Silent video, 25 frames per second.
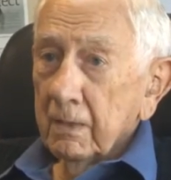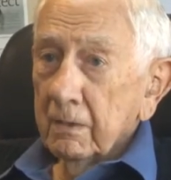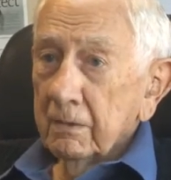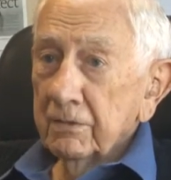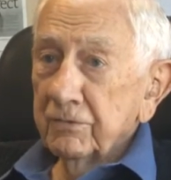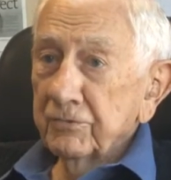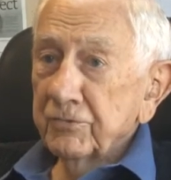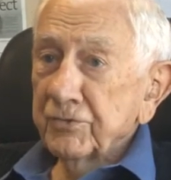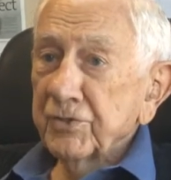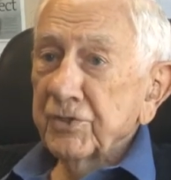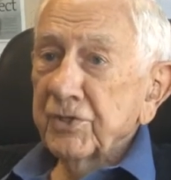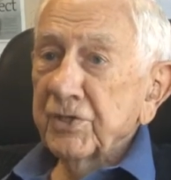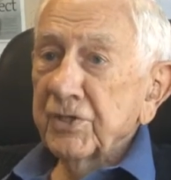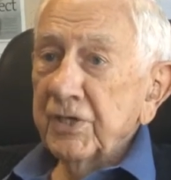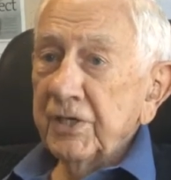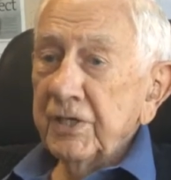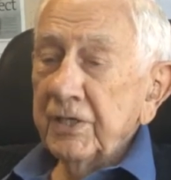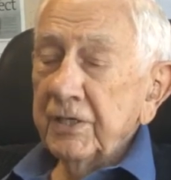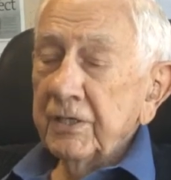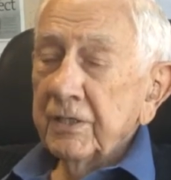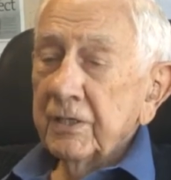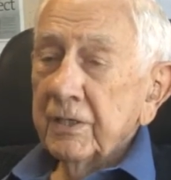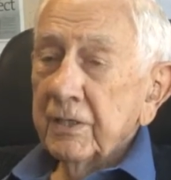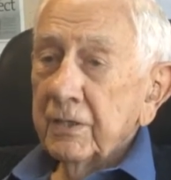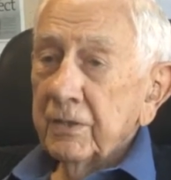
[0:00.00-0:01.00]
of
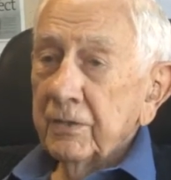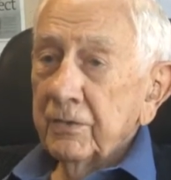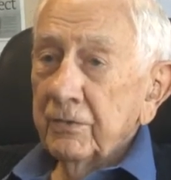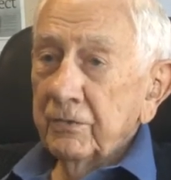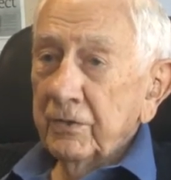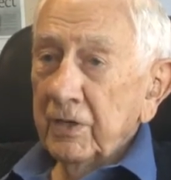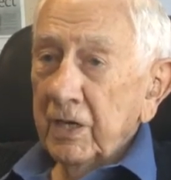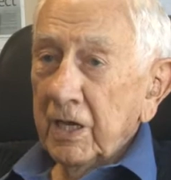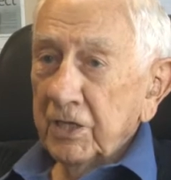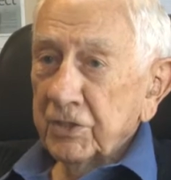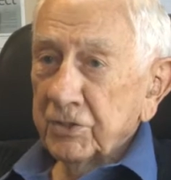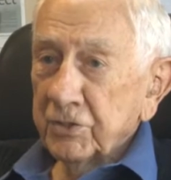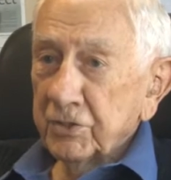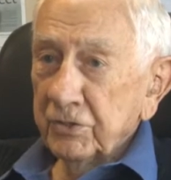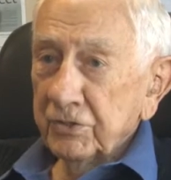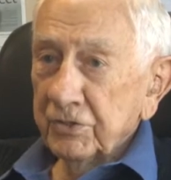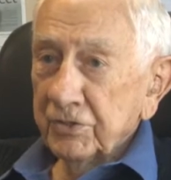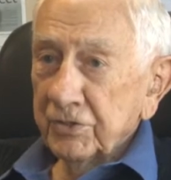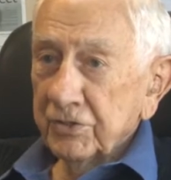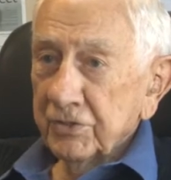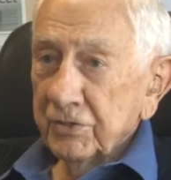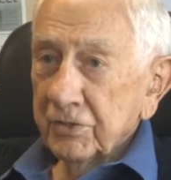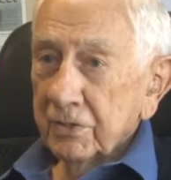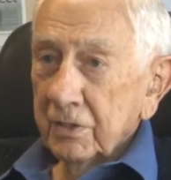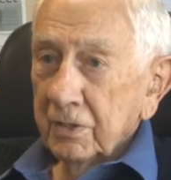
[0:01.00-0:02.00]
sea
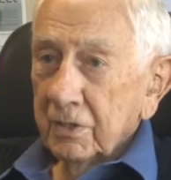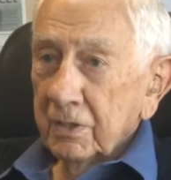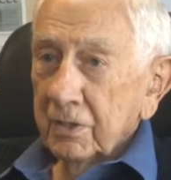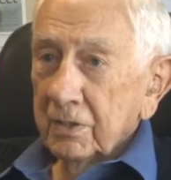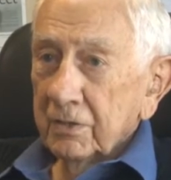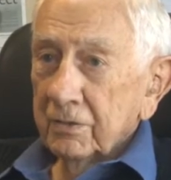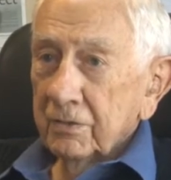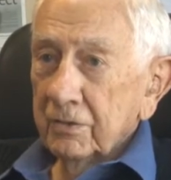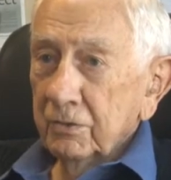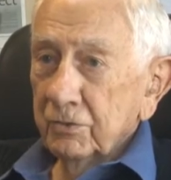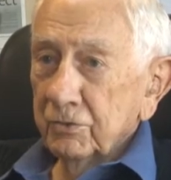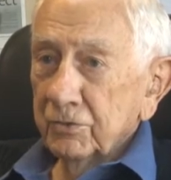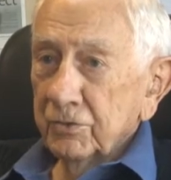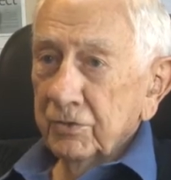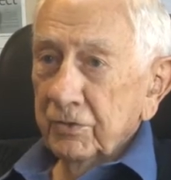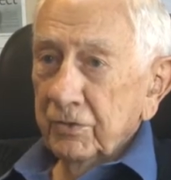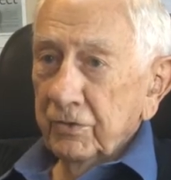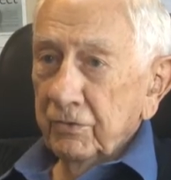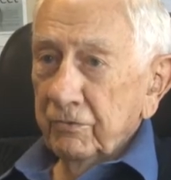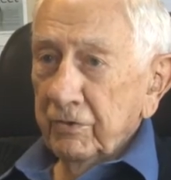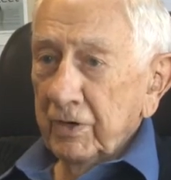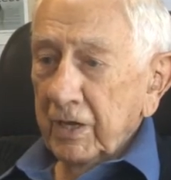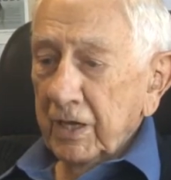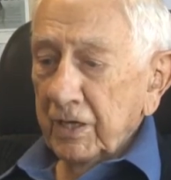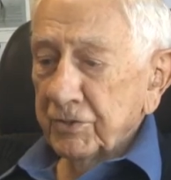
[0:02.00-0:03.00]
rations. Those are
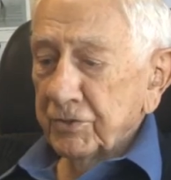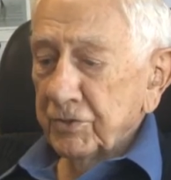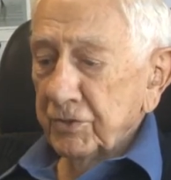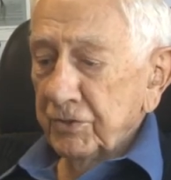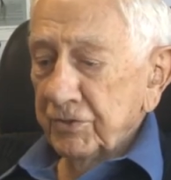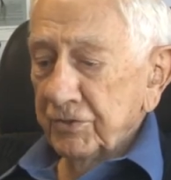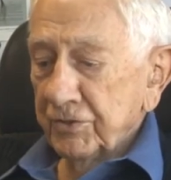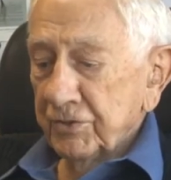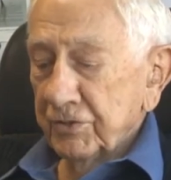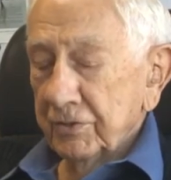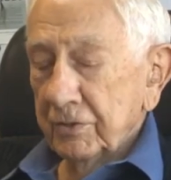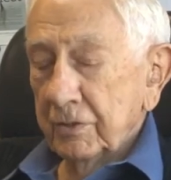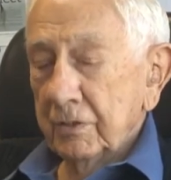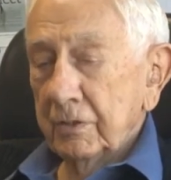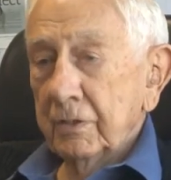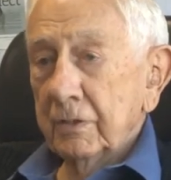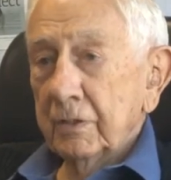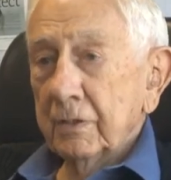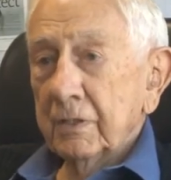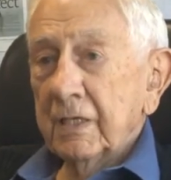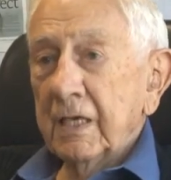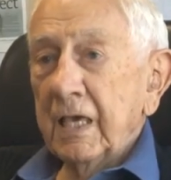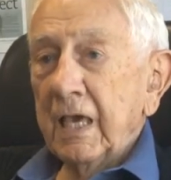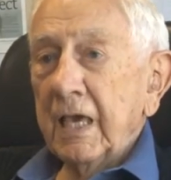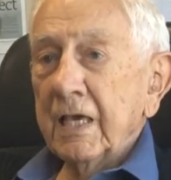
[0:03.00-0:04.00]
the rations in the
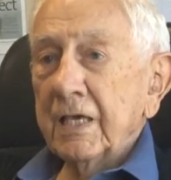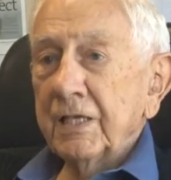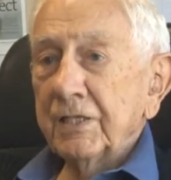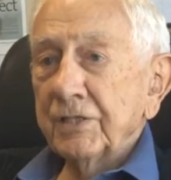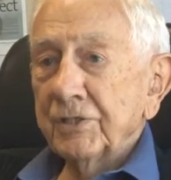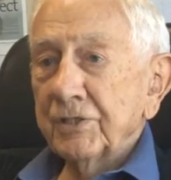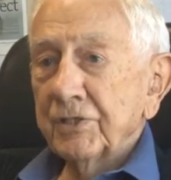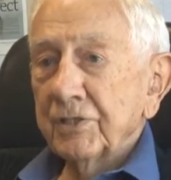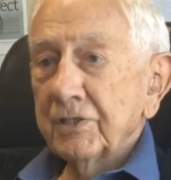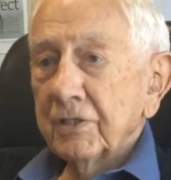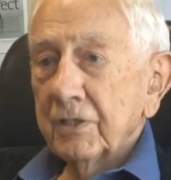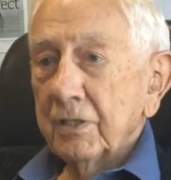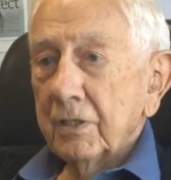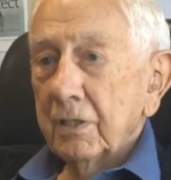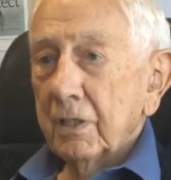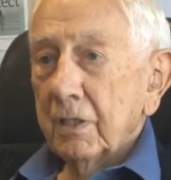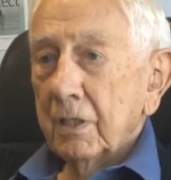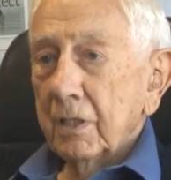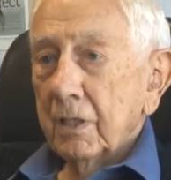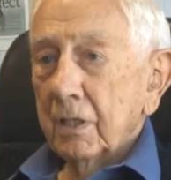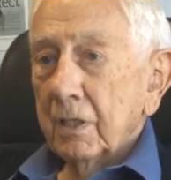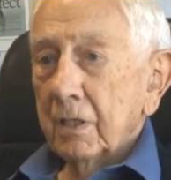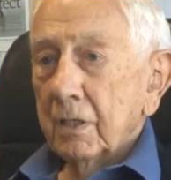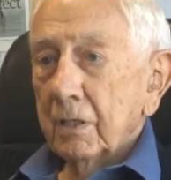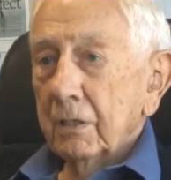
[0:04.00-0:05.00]
cans,
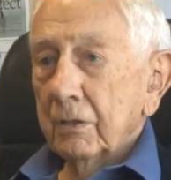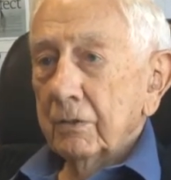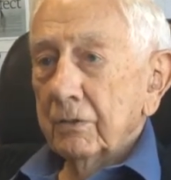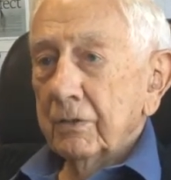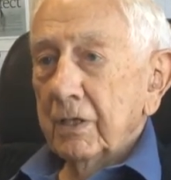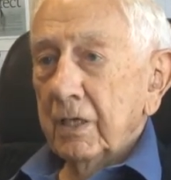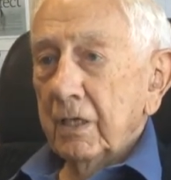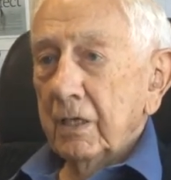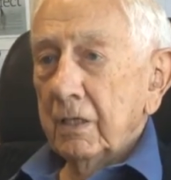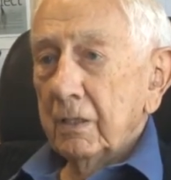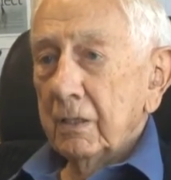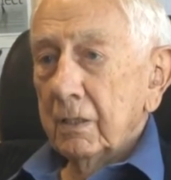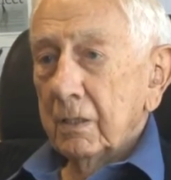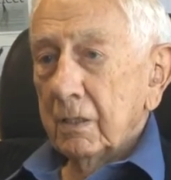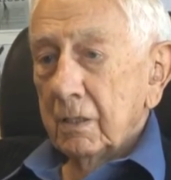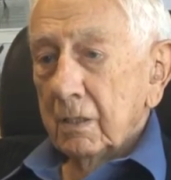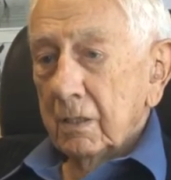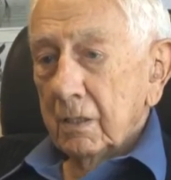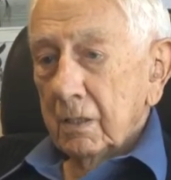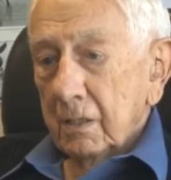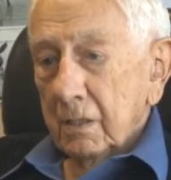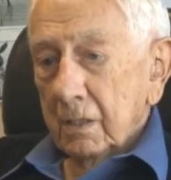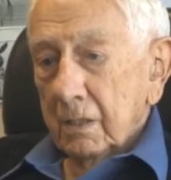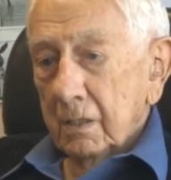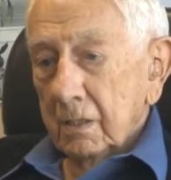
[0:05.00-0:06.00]
okay,
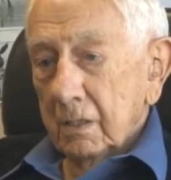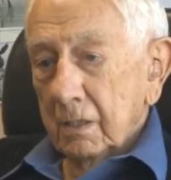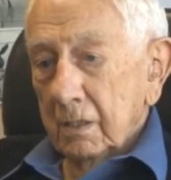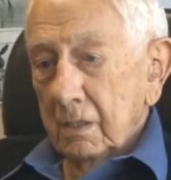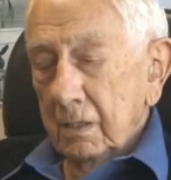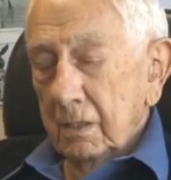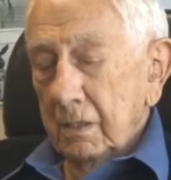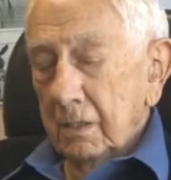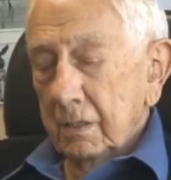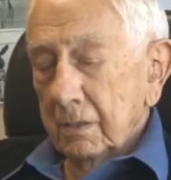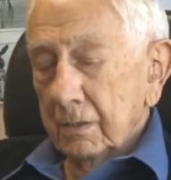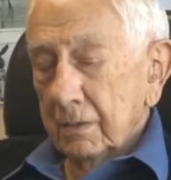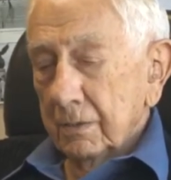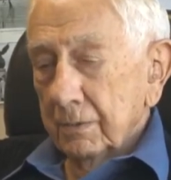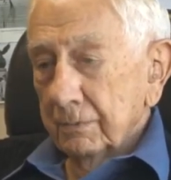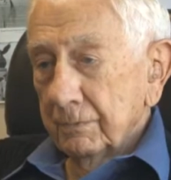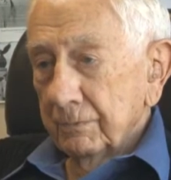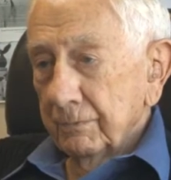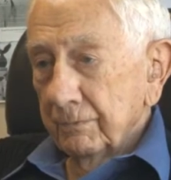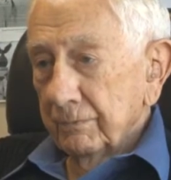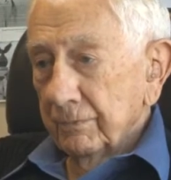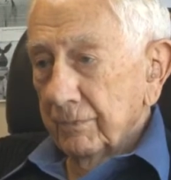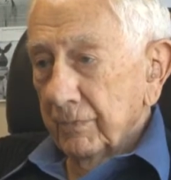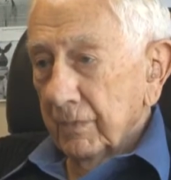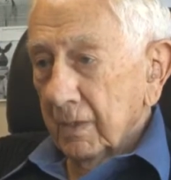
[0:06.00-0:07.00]
and
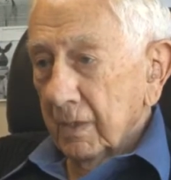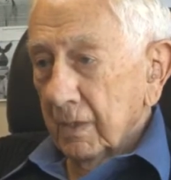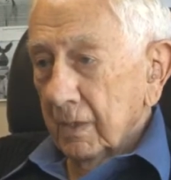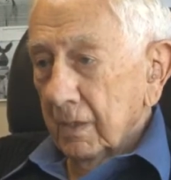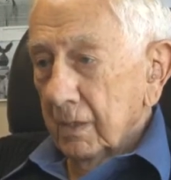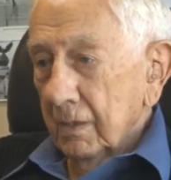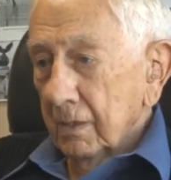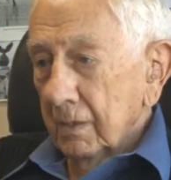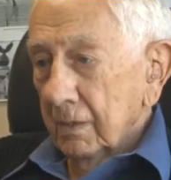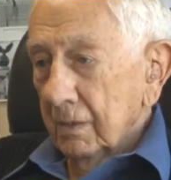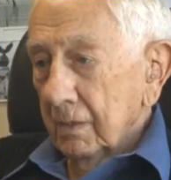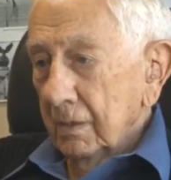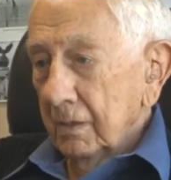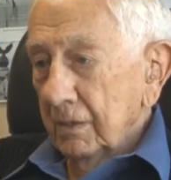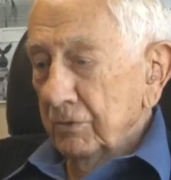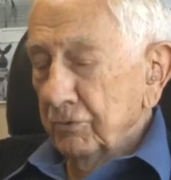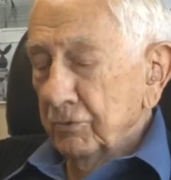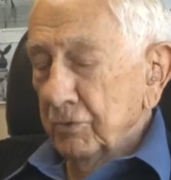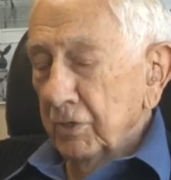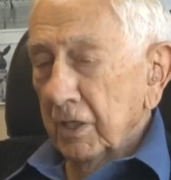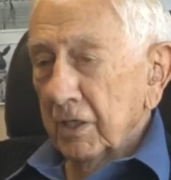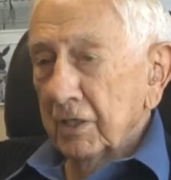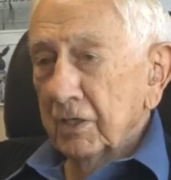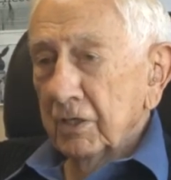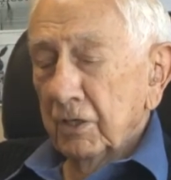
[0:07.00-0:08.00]
the
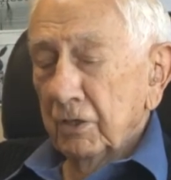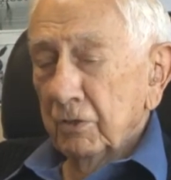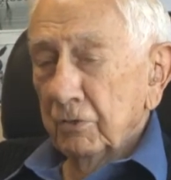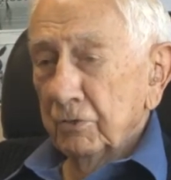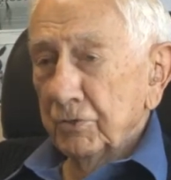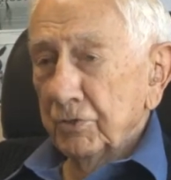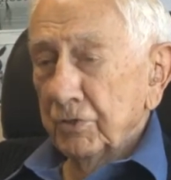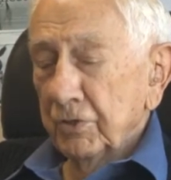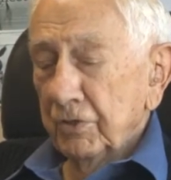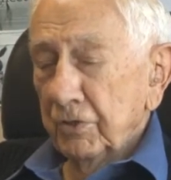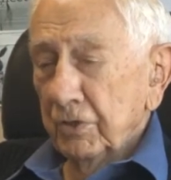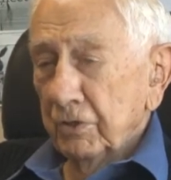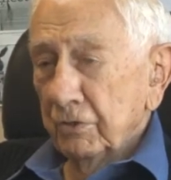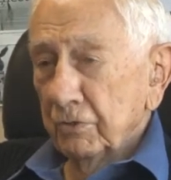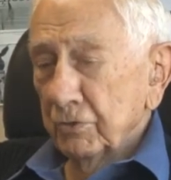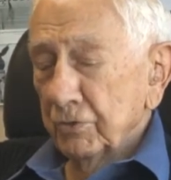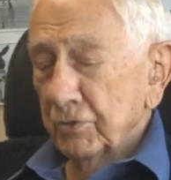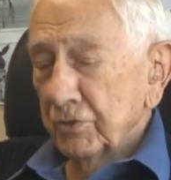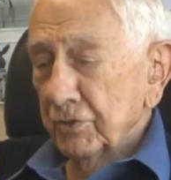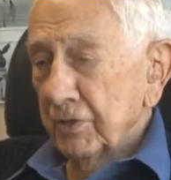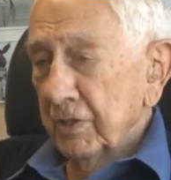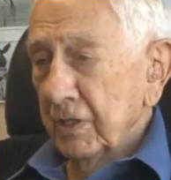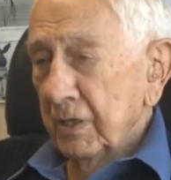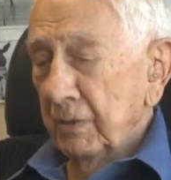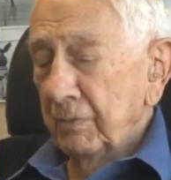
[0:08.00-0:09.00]
truckloads of
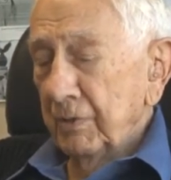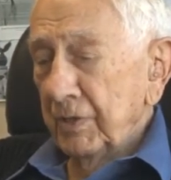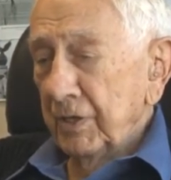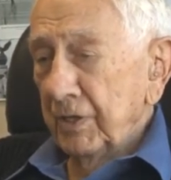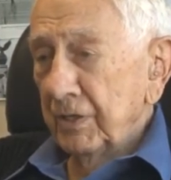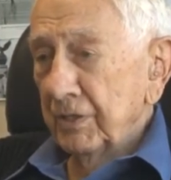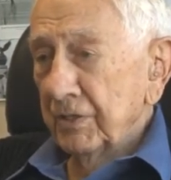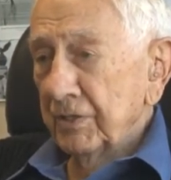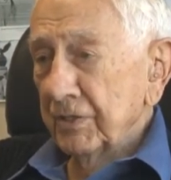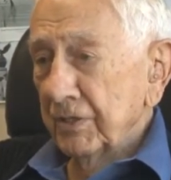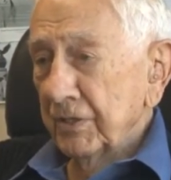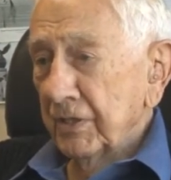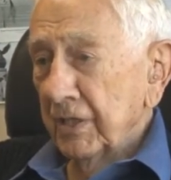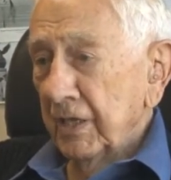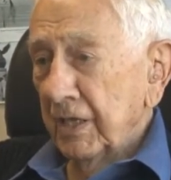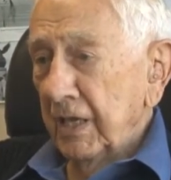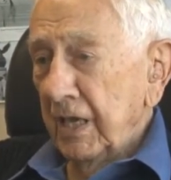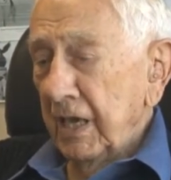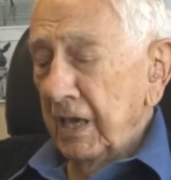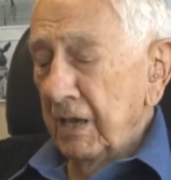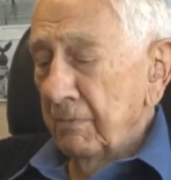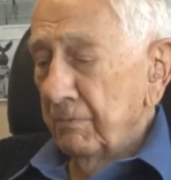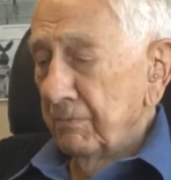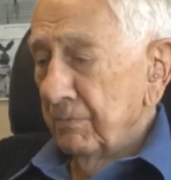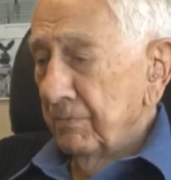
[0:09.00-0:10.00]
those coming into the
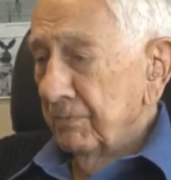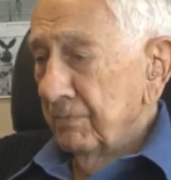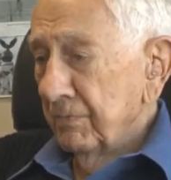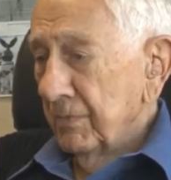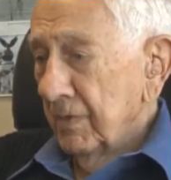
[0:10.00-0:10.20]
camp.